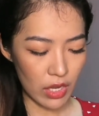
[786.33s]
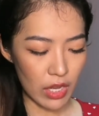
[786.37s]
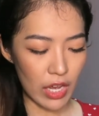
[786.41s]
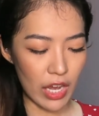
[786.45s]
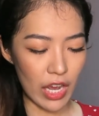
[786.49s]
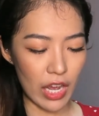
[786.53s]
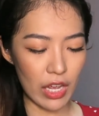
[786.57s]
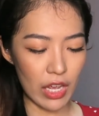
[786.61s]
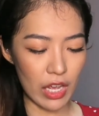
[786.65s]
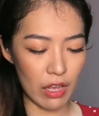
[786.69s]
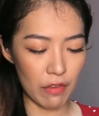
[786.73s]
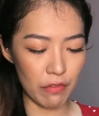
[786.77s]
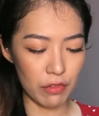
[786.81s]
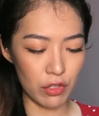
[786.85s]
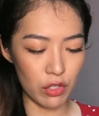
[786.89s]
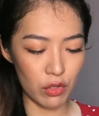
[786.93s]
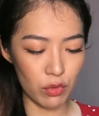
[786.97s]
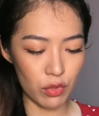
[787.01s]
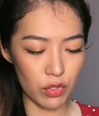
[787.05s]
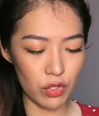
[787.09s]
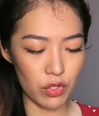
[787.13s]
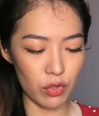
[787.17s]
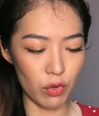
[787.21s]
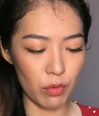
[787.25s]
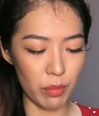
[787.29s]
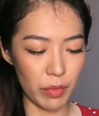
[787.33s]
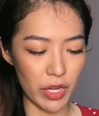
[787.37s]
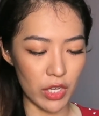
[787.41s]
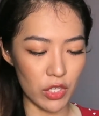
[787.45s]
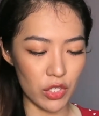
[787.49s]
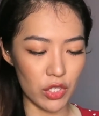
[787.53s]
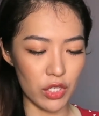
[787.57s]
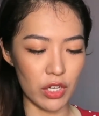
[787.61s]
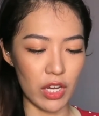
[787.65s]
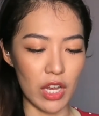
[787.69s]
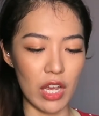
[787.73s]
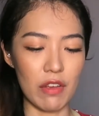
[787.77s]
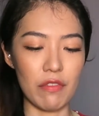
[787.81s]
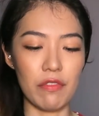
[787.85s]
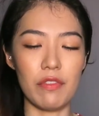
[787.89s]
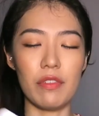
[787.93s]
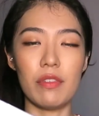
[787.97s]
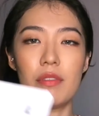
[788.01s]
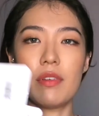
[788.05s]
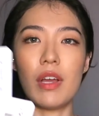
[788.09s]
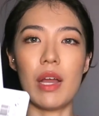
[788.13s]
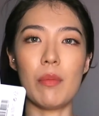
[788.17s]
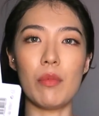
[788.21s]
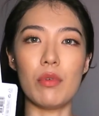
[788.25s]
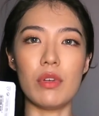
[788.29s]
I have used so much.
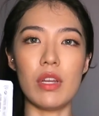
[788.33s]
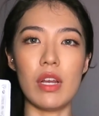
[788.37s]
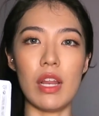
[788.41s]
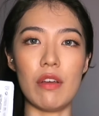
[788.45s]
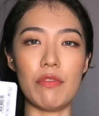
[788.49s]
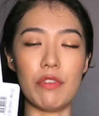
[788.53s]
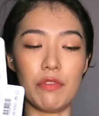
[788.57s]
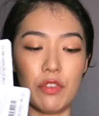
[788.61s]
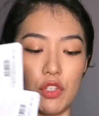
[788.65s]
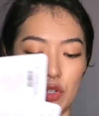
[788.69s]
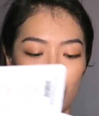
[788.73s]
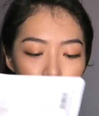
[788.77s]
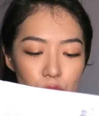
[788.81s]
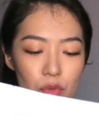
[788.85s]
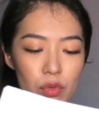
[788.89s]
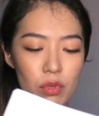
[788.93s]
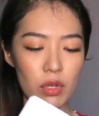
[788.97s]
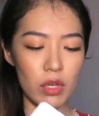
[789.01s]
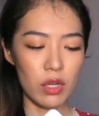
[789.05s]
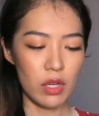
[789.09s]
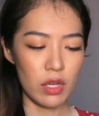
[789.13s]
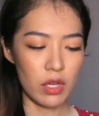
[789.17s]
I'm only left with 2.